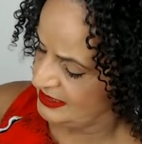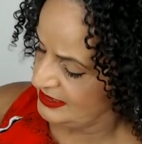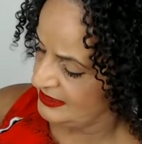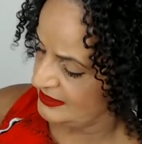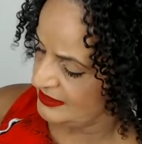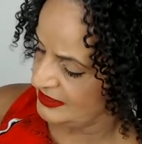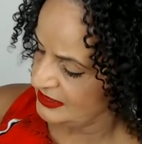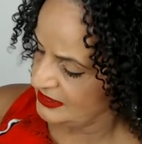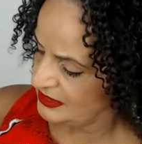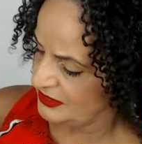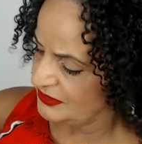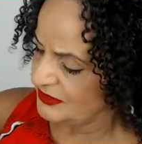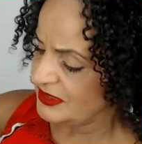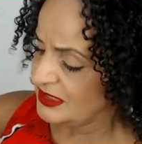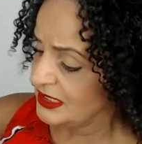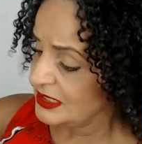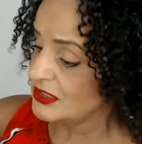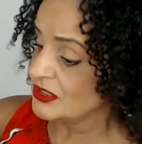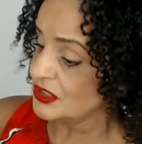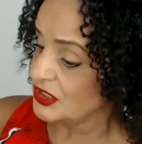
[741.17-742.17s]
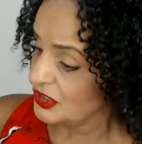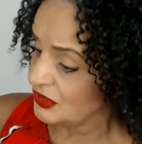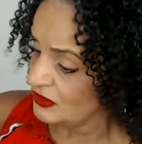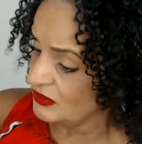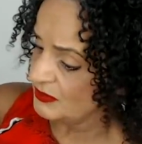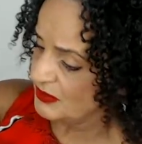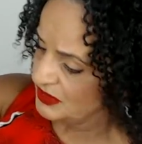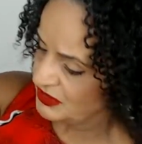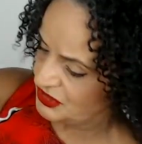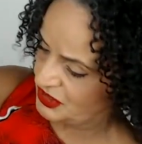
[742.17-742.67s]
So you don't need too
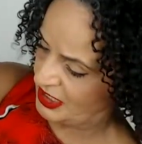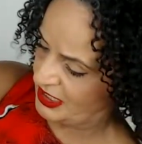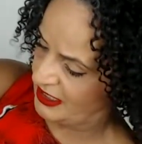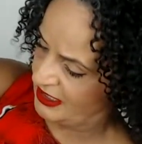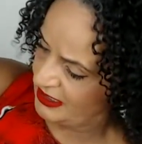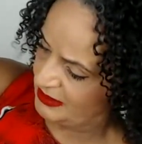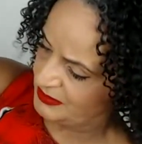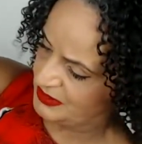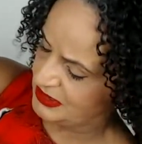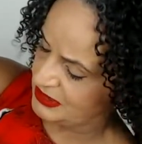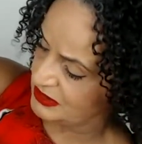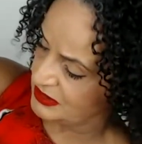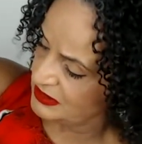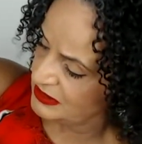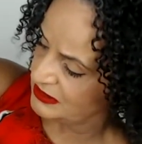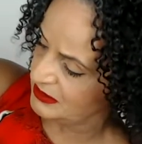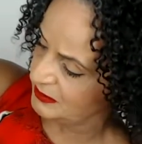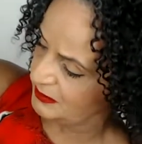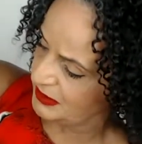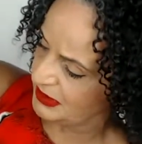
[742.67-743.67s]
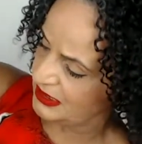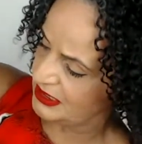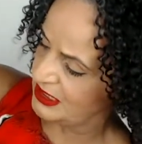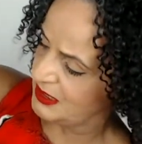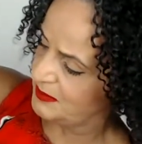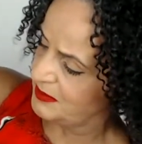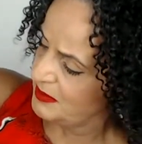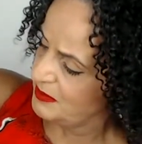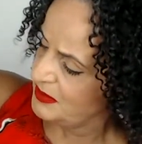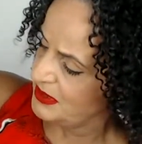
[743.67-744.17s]
much hair, but you're just going to pick
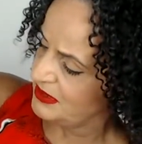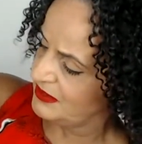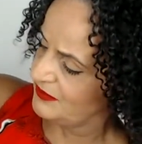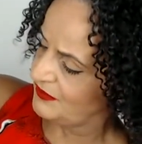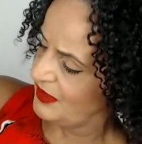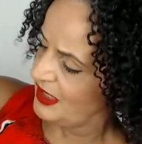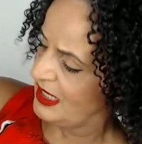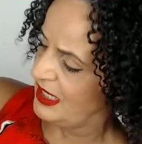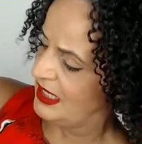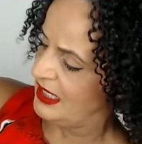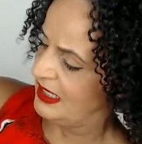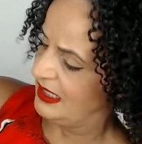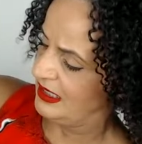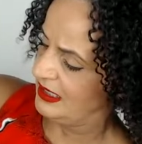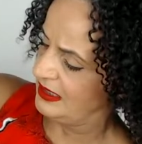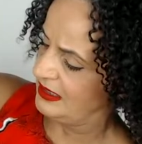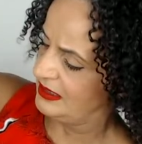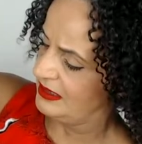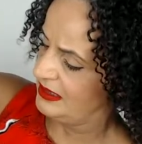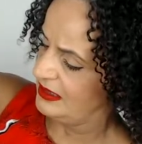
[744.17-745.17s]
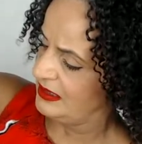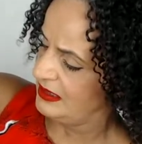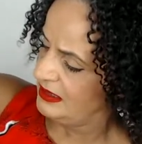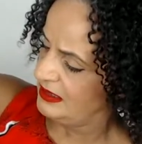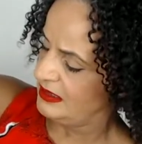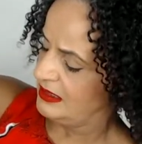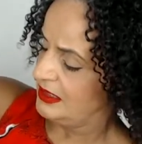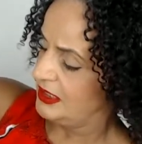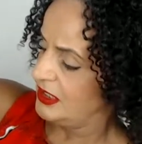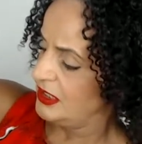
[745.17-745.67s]
up a bit of hair,
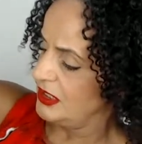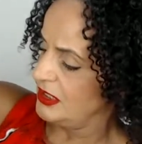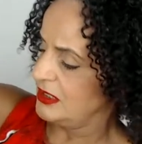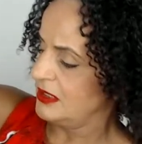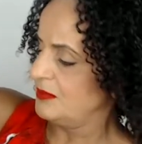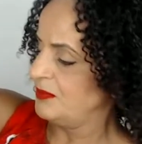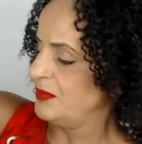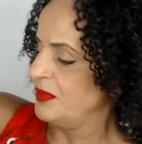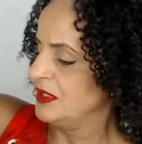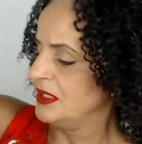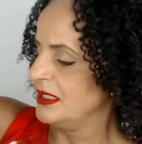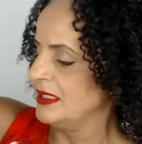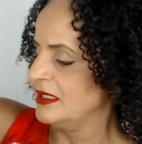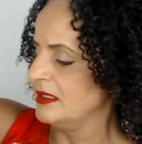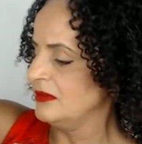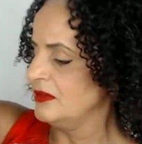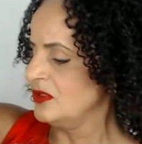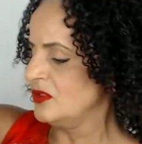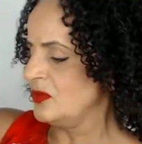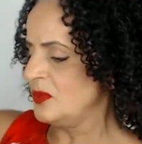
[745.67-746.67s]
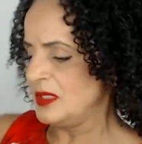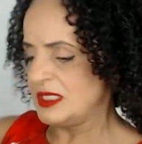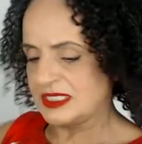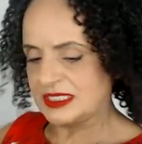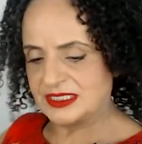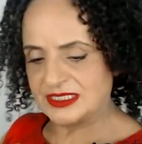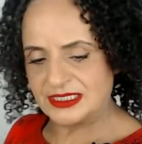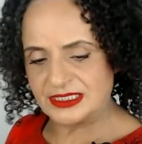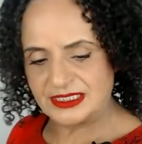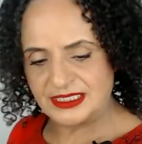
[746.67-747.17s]
put a little
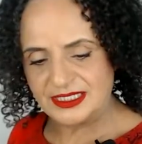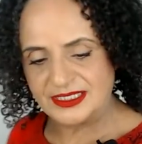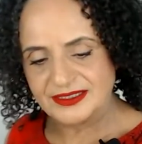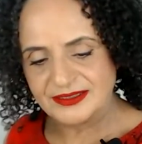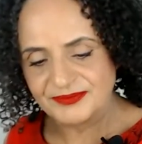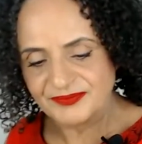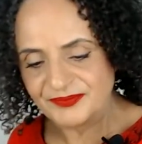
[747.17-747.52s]
twist in it,